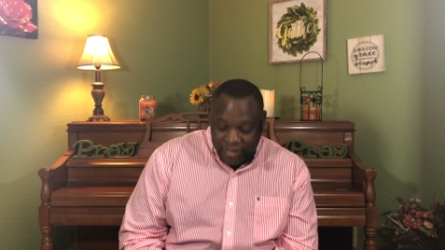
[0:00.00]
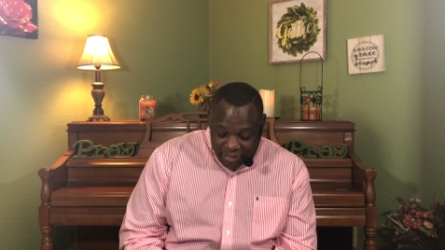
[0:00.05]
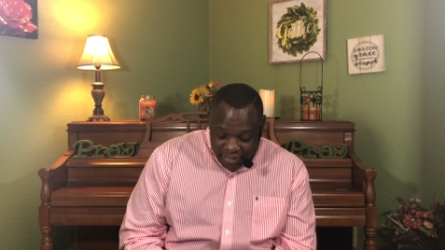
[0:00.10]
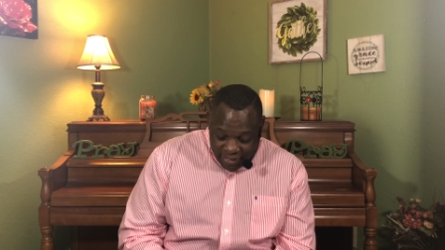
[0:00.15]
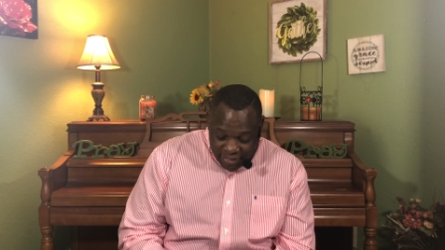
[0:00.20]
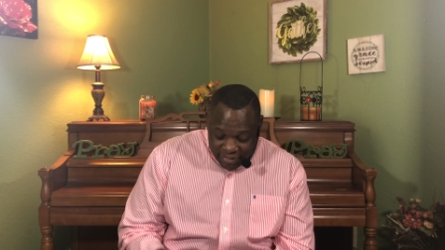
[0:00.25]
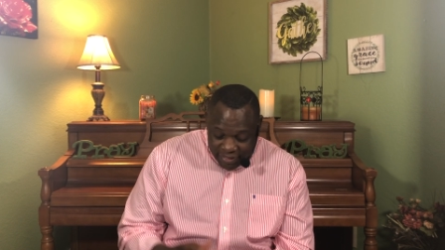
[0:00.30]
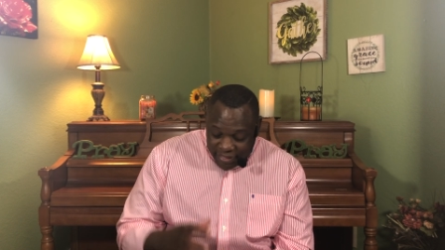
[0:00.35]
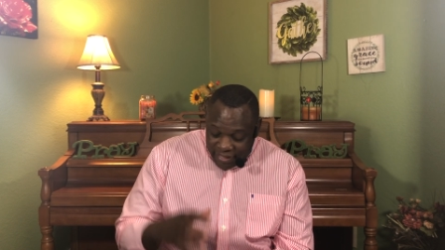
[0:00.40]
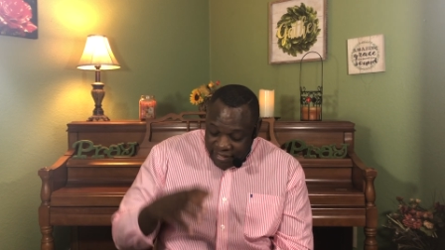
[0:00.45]

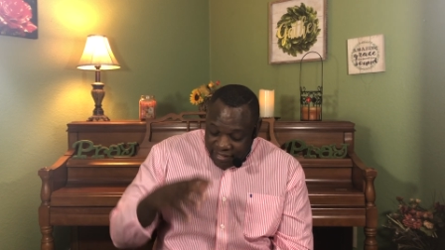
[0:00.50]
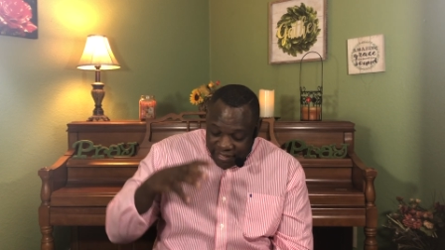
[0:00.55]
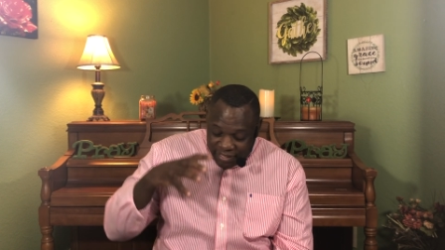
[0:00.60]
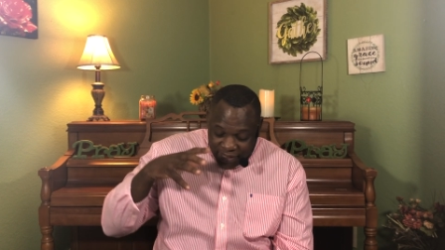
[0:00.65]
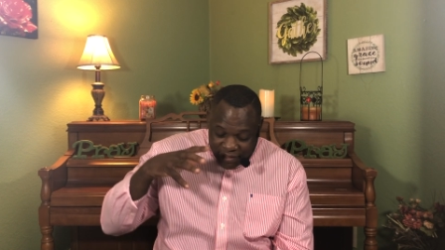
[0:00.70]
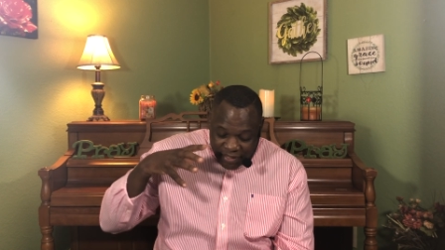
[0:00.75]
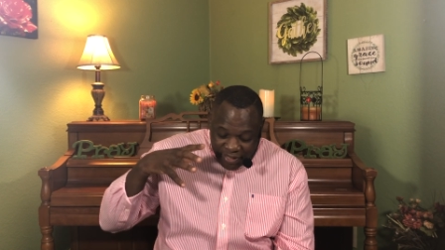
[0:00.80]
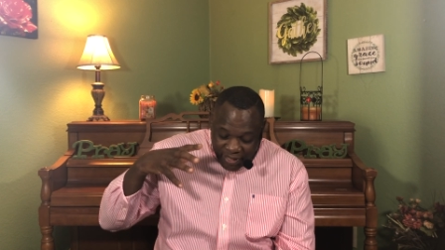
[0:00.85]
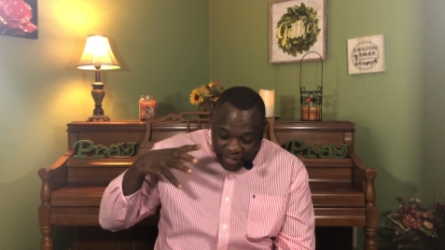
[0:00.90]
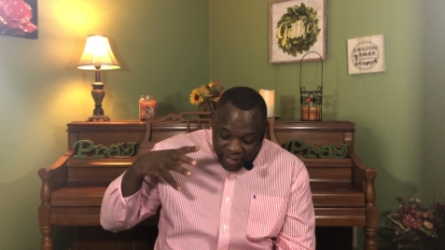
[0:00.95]
It's, it's,
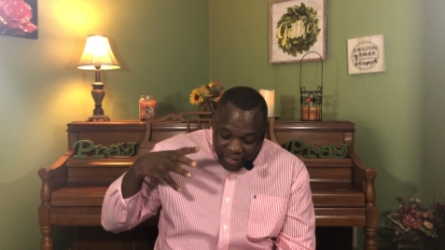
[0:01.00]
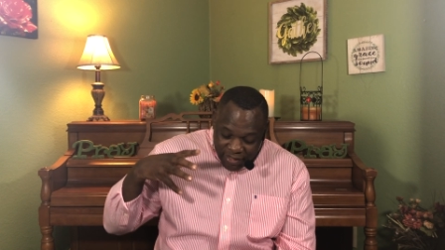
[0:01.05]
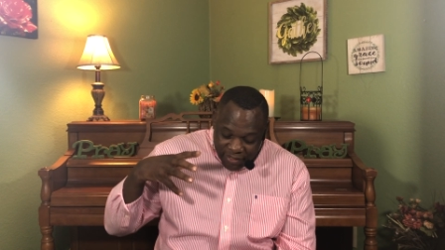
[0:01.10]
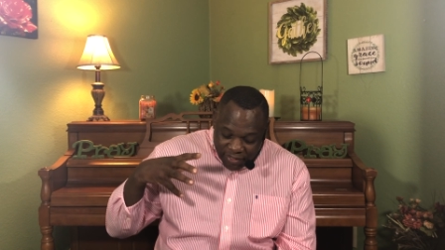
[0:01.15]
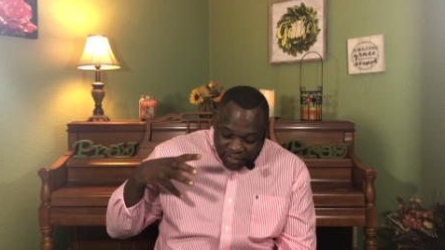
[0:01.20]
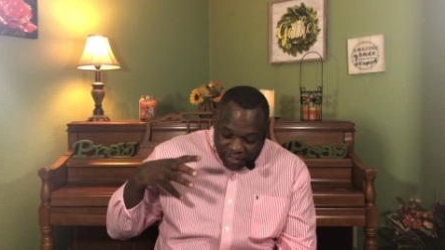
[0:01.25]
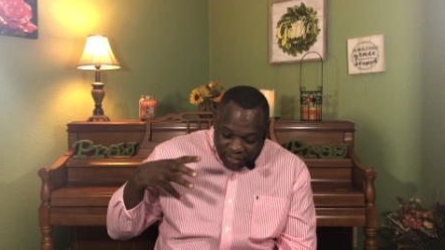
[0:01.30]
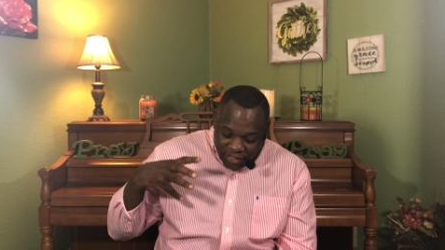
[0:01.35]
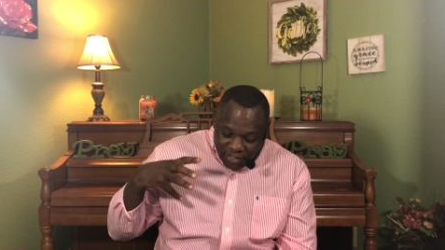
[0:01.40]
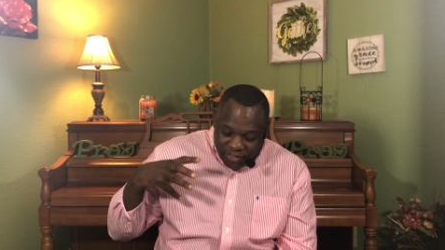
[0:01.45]
it's,
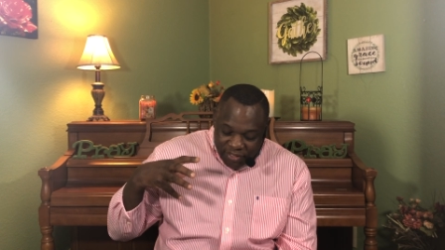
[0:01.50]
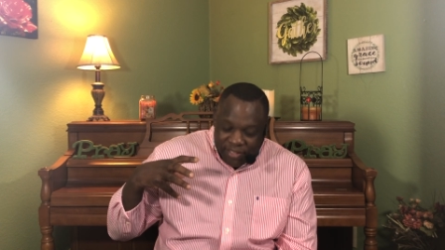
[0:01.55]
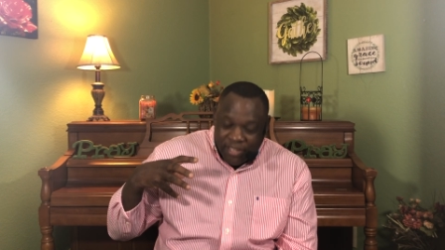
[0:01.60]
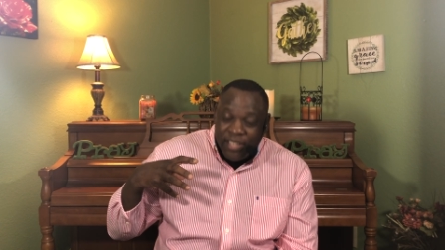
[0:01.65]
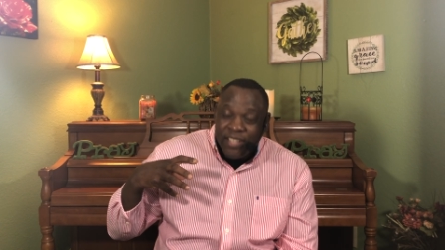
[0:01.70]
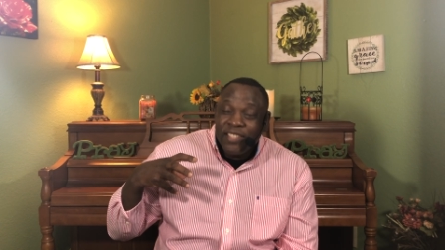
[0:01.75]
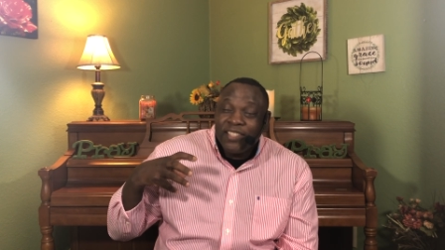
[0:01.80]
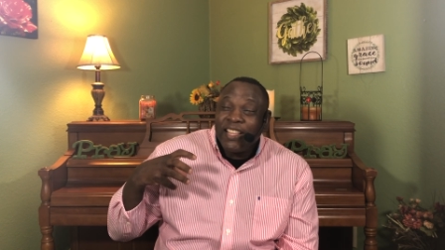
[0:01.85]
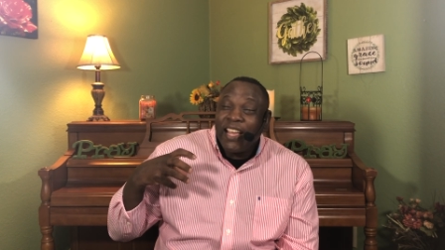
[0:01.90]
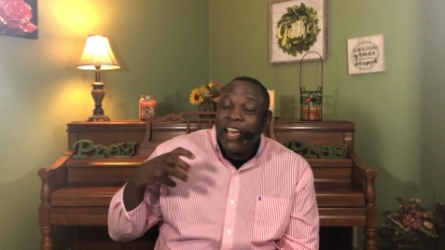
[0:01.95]
it's, it's
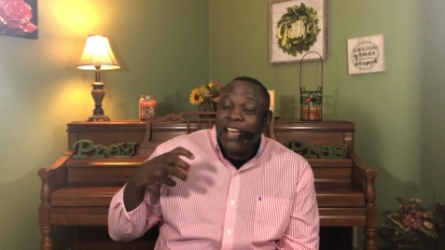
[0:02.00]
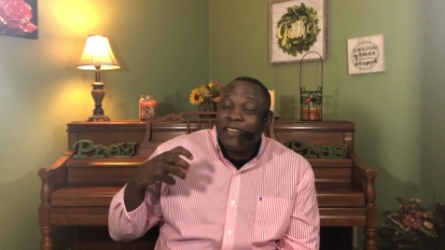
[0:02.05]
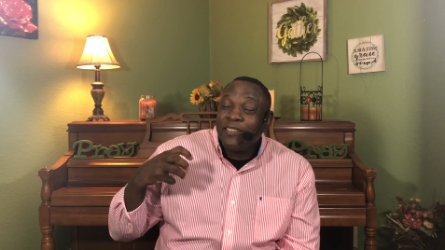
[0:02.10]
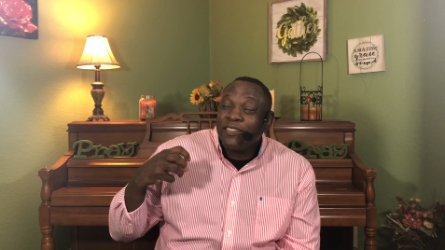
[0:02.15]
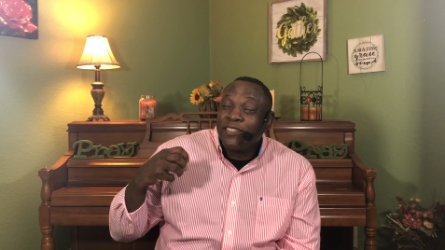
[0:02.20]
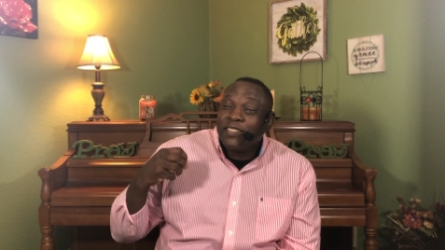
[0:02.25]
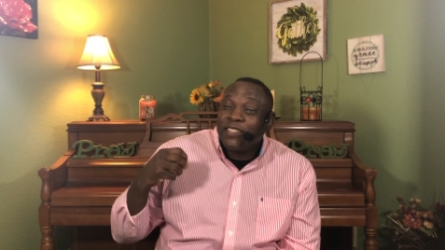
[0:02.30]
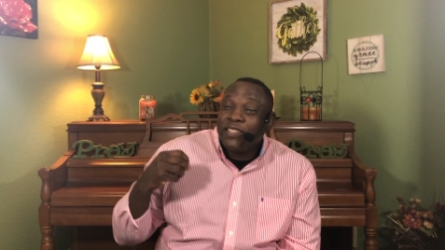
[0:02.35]
that